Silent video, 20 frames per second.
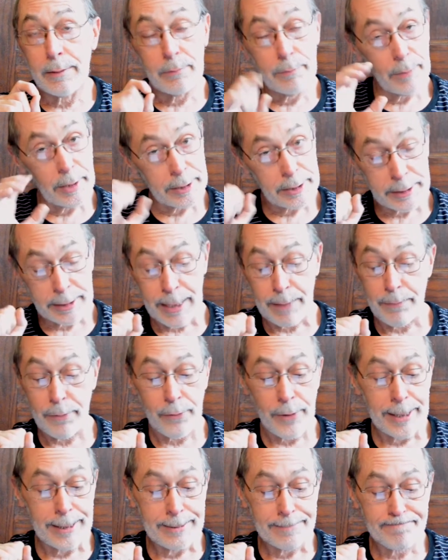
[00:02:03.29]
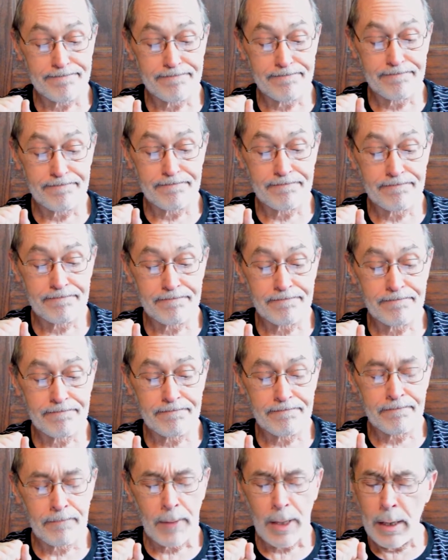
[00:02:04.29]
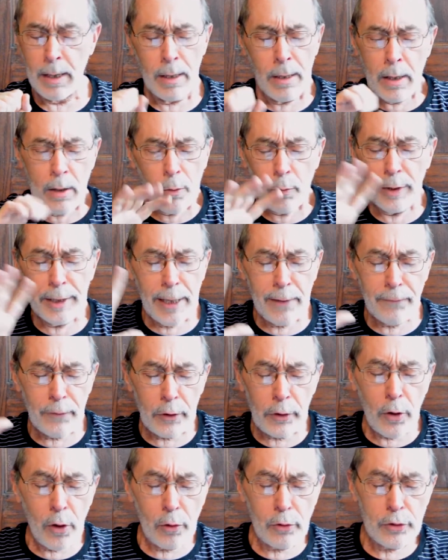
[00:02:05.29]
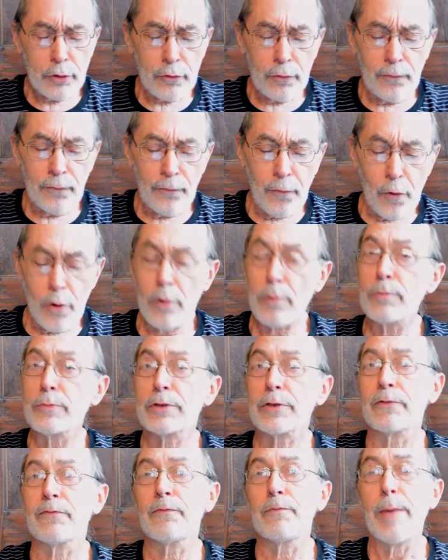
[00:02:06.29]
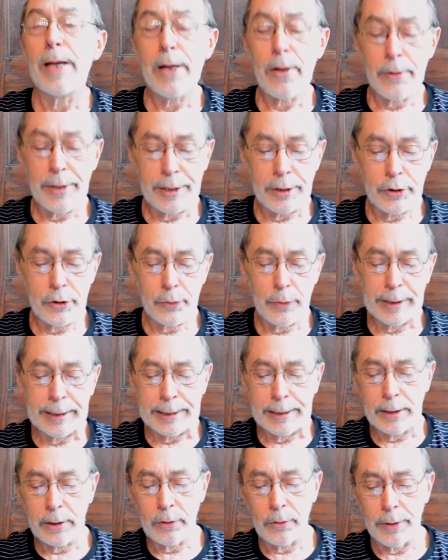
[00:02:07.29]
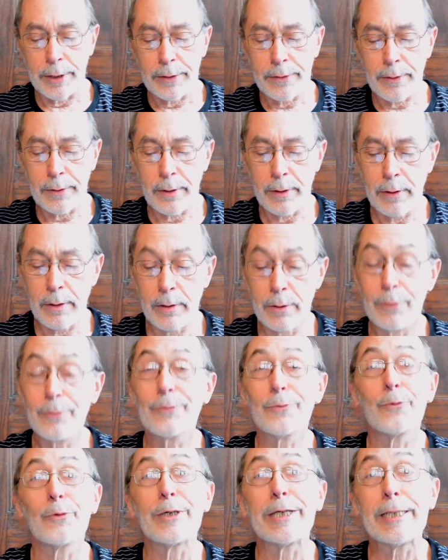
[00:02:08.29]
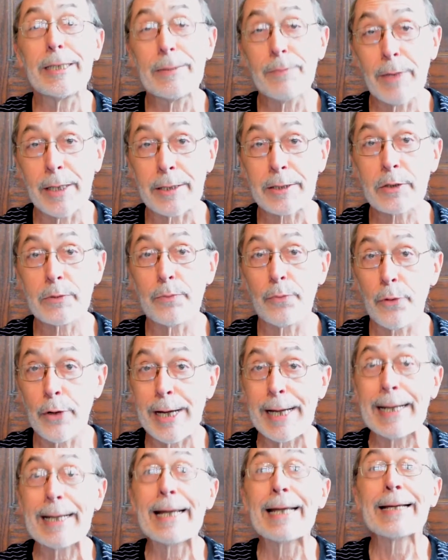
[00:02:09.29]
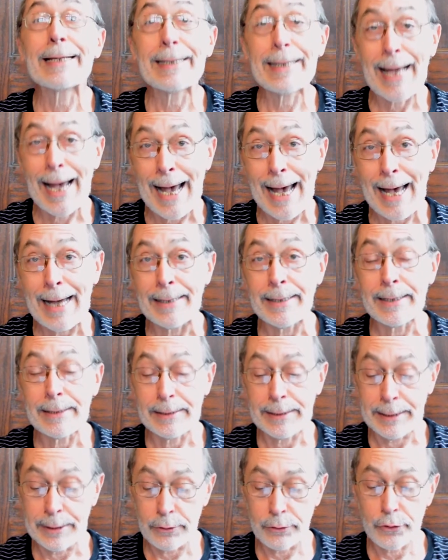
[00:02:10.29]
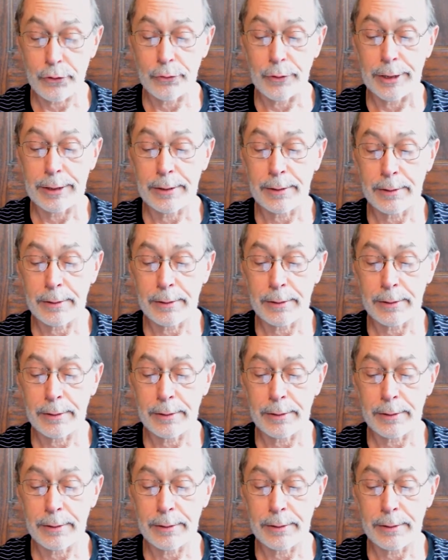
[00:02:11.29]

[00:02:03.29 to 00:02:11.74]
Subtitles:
must separate. Whatever cultural forms of marriage we deal with, we must bring God into it.